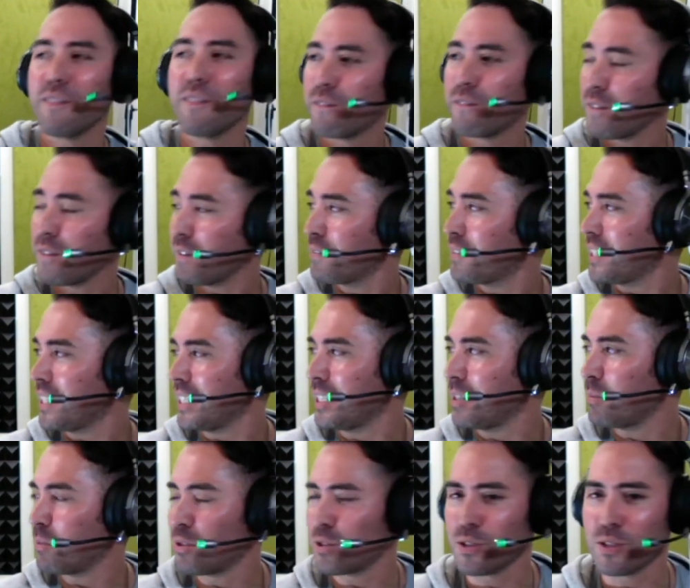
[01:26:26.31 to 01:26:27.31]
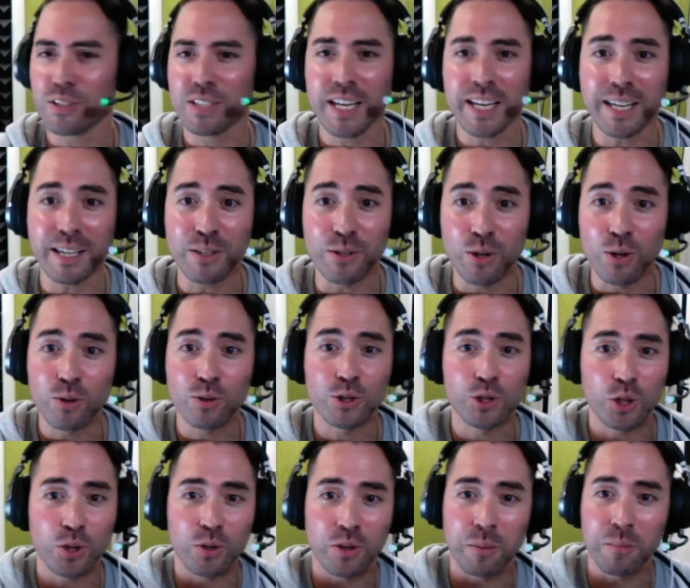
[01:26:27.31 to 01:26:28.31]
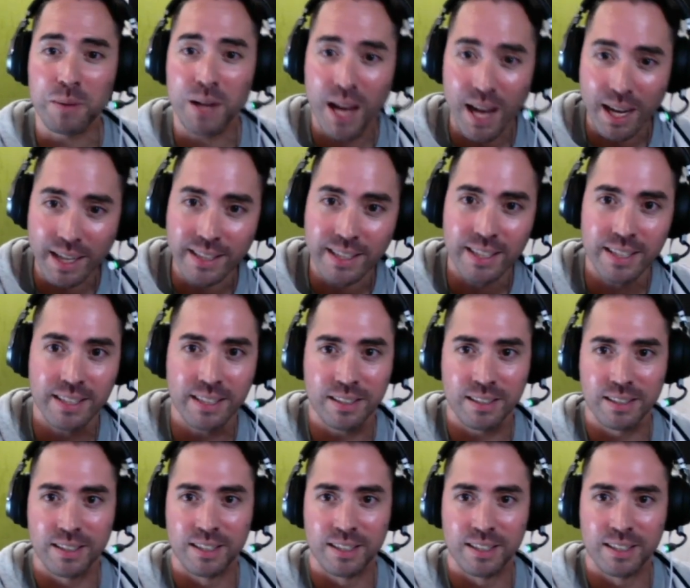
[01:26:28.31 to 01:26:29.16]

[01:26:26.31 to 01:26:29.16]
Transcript: fifty emails a day, no joke, I'm not kidding.